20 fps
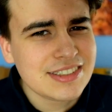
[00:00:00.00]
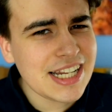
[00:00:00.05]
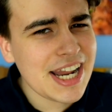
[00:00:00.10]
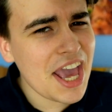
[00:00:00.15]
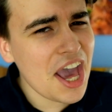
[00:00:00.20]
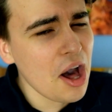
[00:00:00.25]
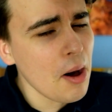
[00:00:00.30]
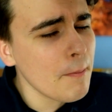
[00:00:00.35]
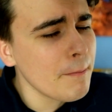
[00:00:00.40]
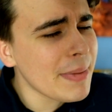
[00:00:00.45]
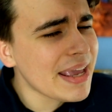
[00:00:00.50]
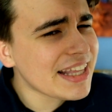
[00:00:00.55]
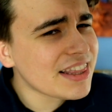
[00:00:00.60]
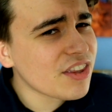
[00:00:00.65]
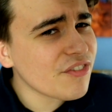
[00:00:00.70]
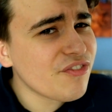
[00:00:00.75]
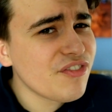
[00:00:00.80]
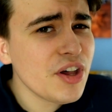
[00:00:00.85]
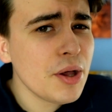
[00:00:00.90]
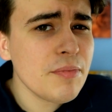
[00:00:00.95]
Did it help make
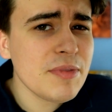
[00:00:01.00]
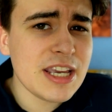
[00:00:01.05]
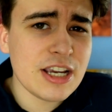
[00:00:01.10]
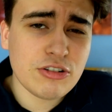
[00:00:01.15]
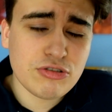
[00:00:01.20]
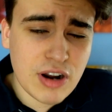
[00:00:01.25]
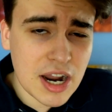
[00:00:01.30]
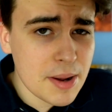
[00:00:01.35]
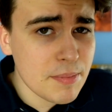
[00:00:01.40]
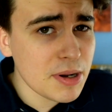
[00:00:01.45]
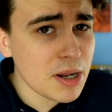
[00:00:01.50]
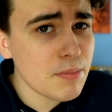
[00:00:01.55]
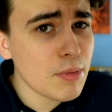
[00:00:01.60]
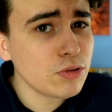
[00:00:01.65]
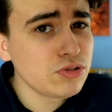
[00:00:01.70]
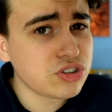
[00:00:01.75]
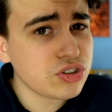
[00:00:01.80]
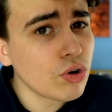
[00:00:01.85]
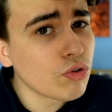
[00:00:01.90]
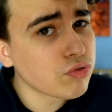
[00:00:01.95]
the film the incredible
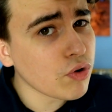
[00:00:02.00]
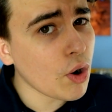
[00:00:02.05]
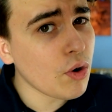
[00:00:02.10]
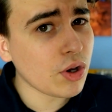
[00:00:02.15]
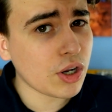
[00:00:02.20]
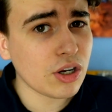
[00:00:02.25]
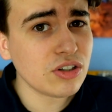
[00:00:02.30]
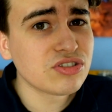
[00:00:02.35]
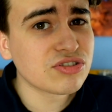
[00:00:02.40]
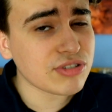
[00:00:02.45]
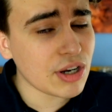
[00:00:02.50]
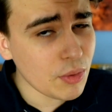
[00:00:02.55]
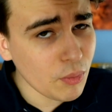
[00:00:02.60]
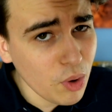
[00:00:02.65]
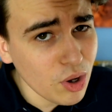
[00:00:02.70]
emotional roller coaster it